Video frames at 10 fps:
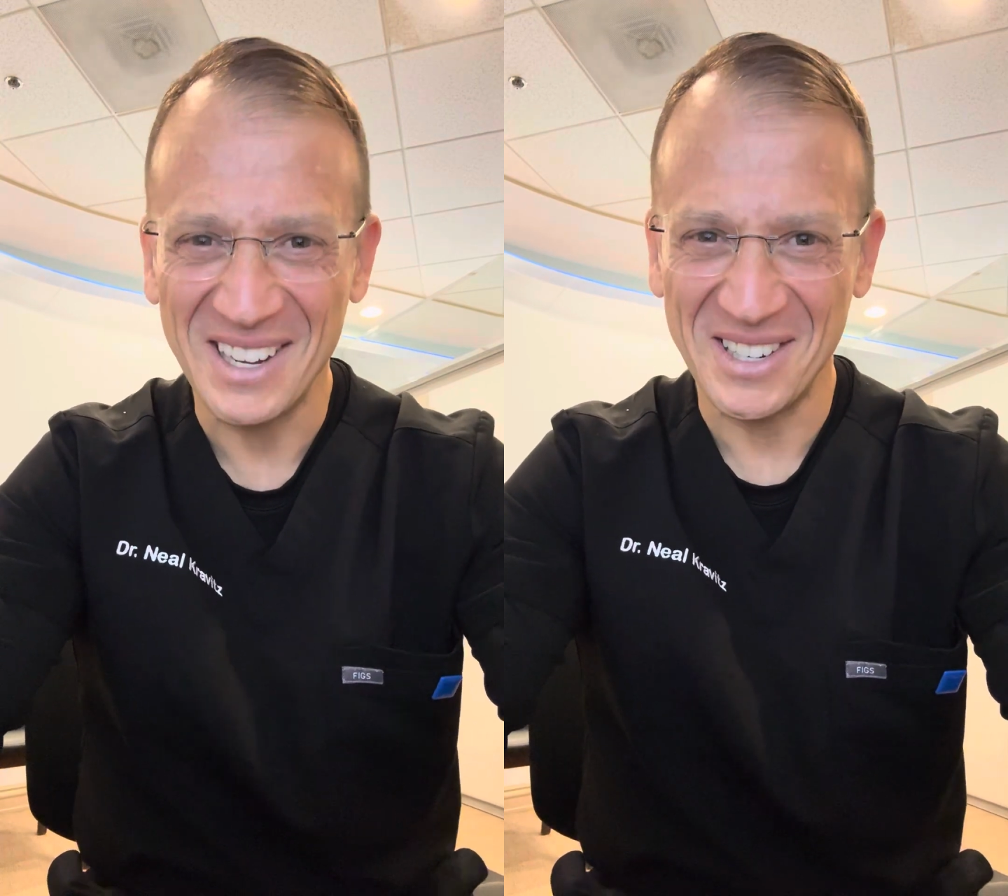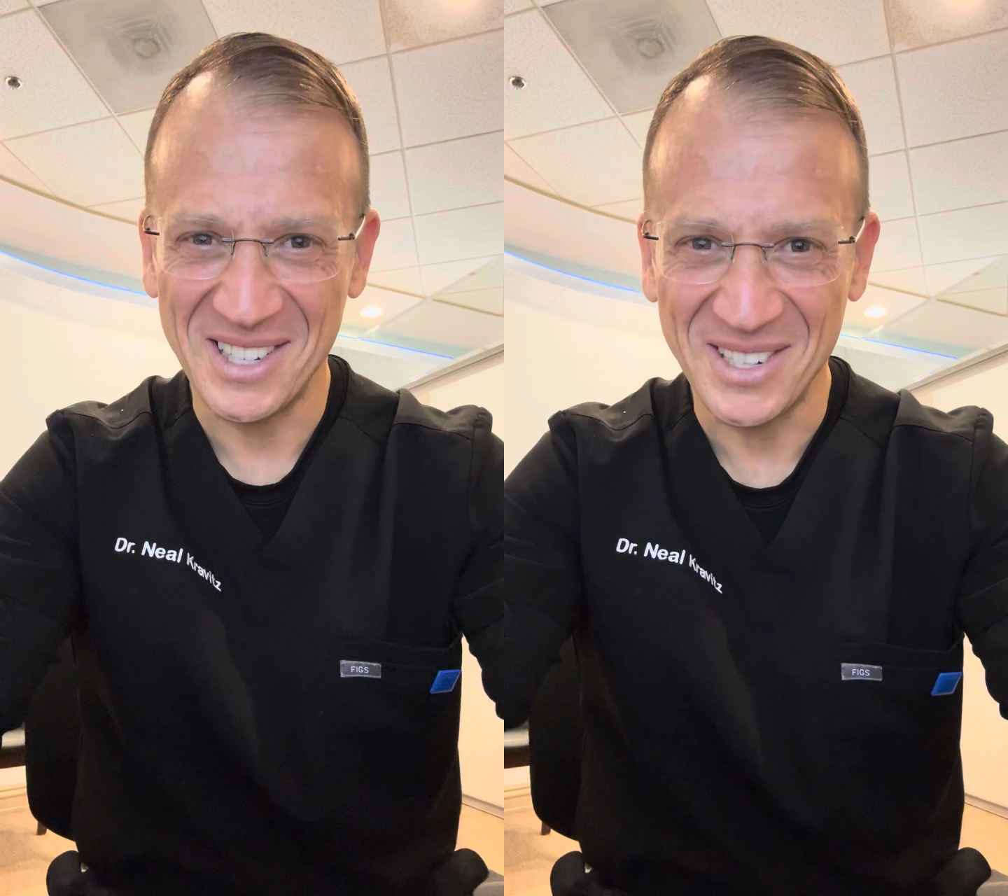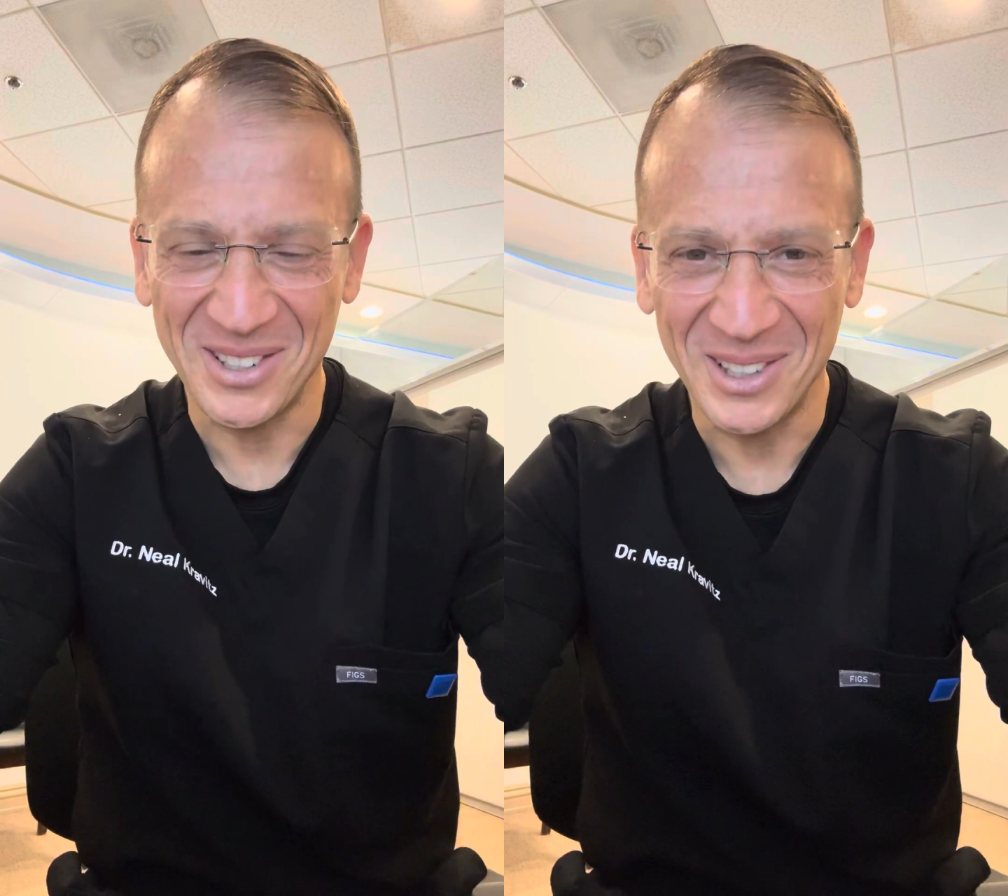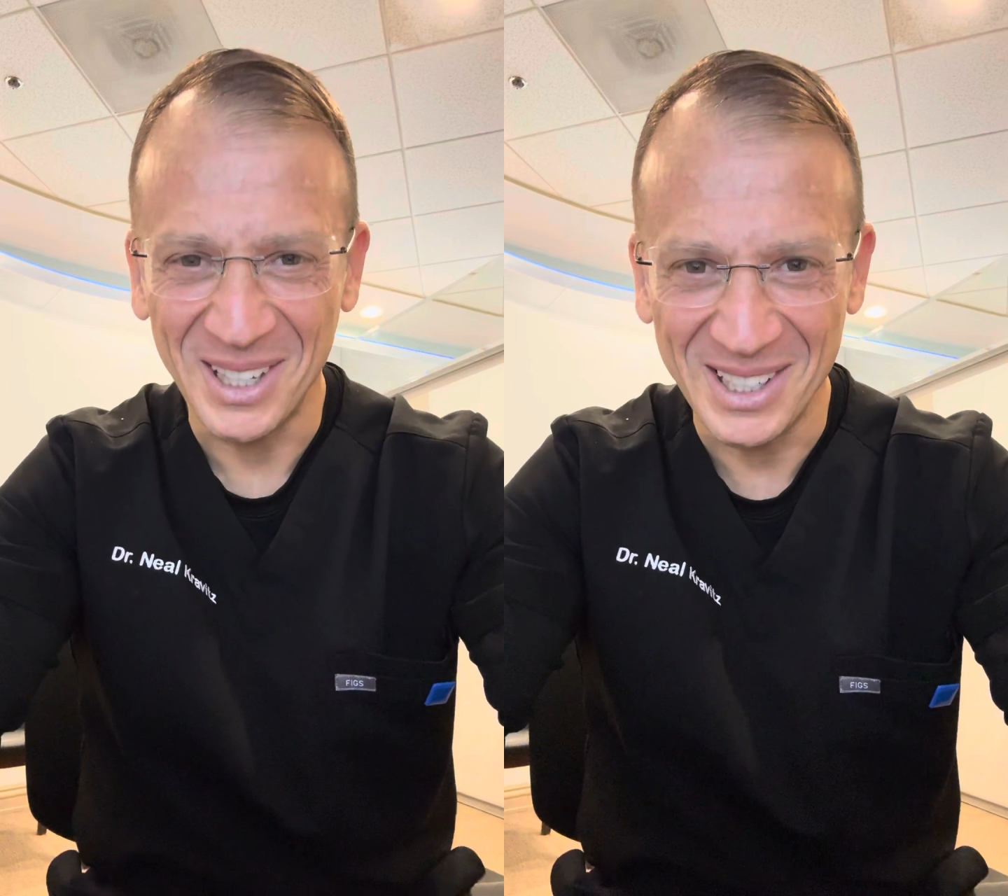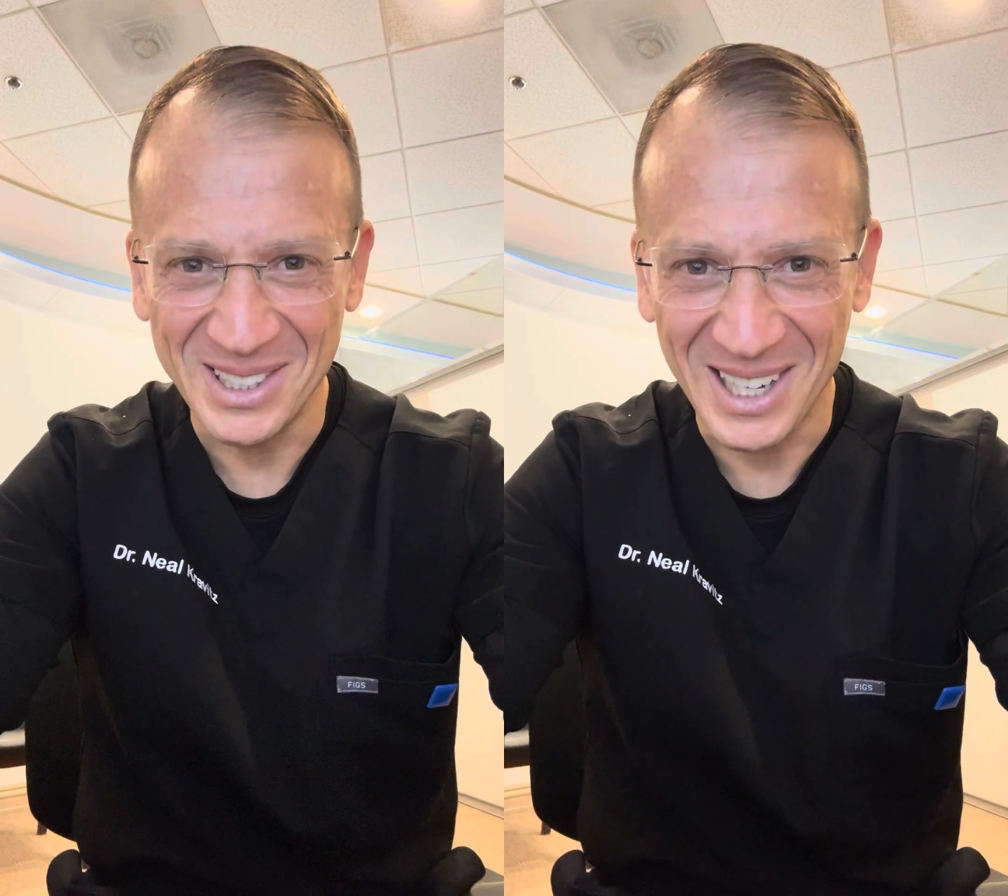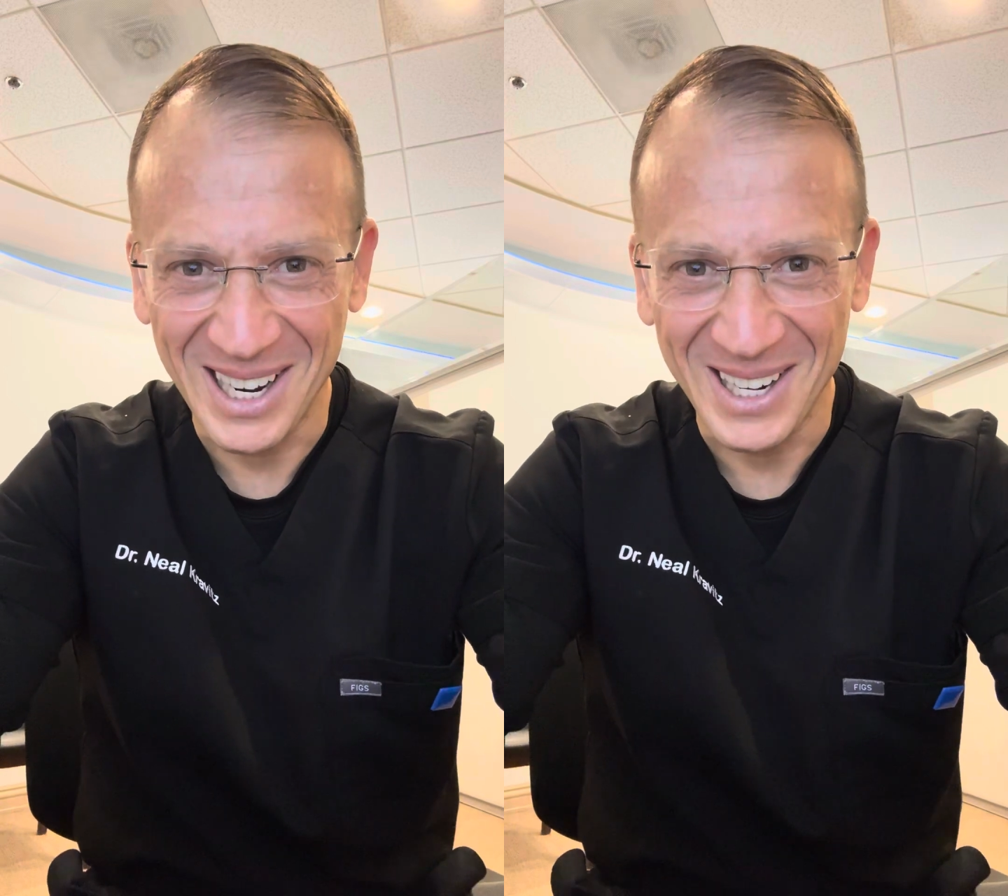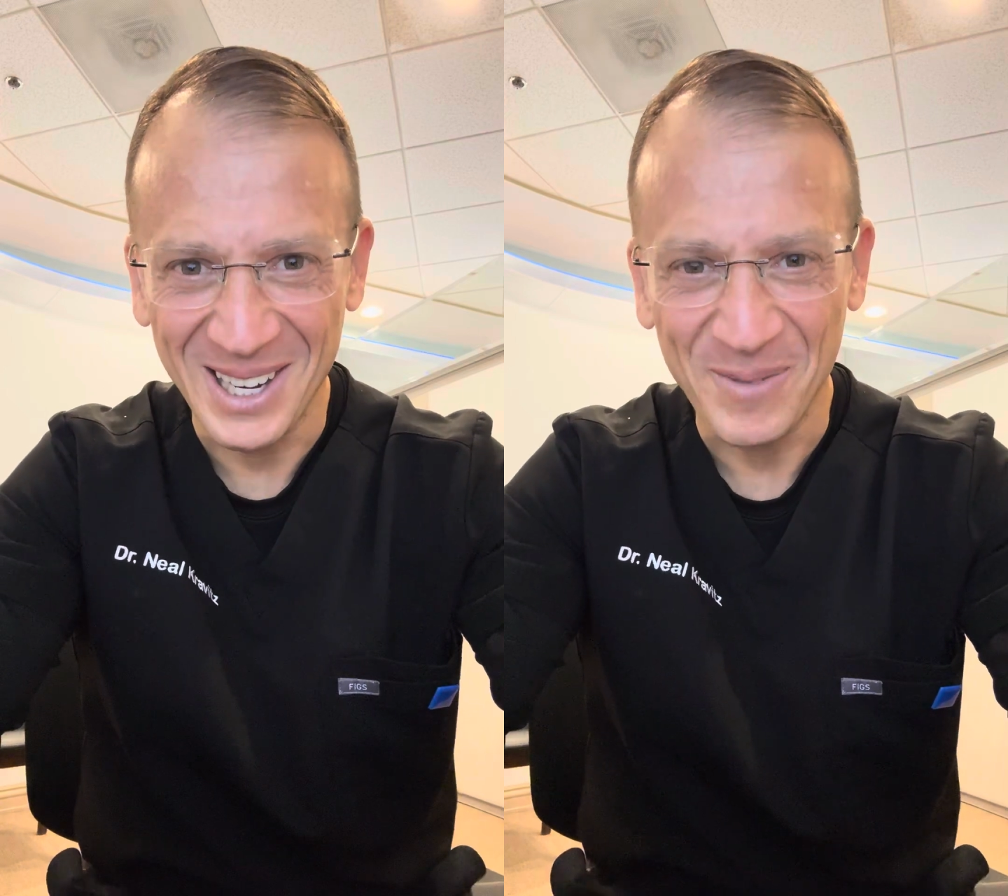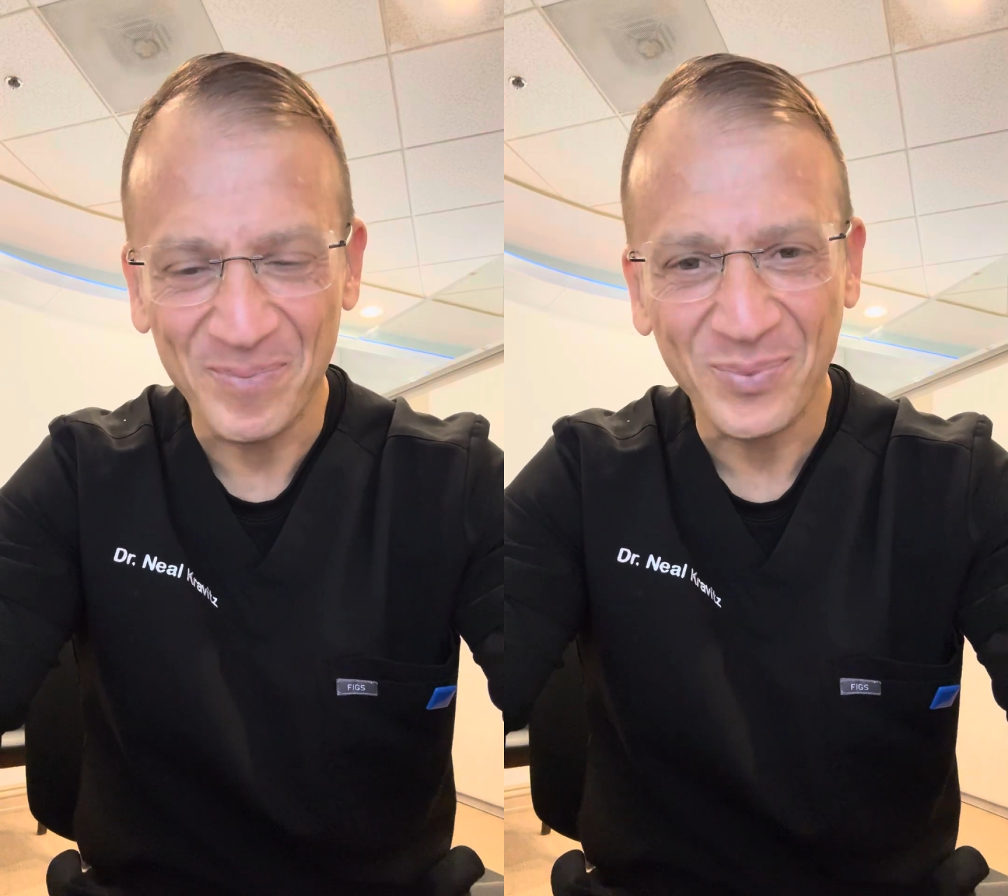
dental anxiety.